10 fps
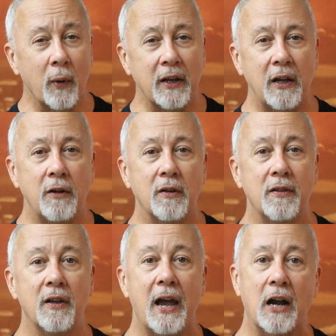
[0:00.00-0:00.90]
we get into
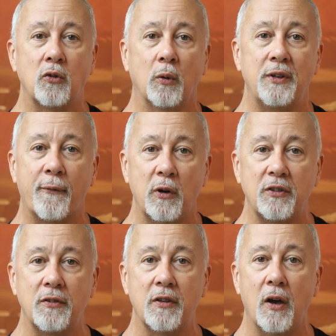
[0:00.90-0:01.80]
the actual
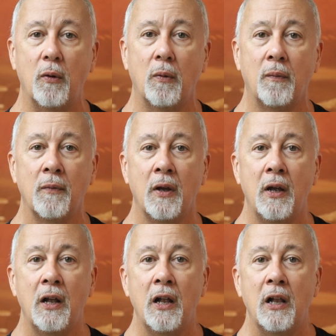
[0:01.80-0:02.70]
differences though,
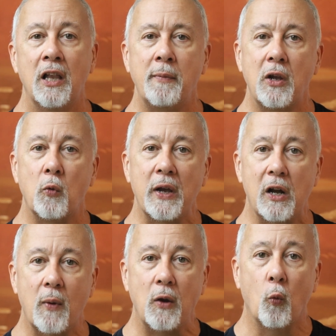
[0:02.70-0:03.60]
let me
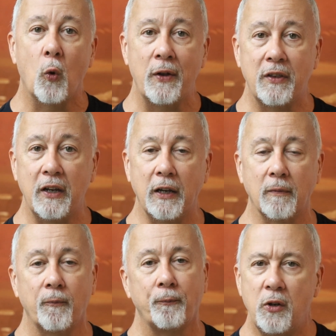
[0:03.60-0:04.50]
reiterate one
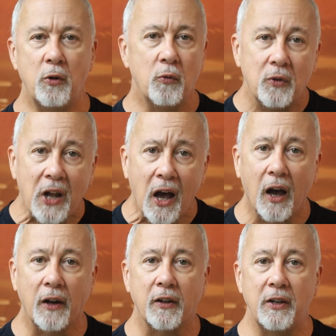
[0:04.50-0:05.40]
thing. You do not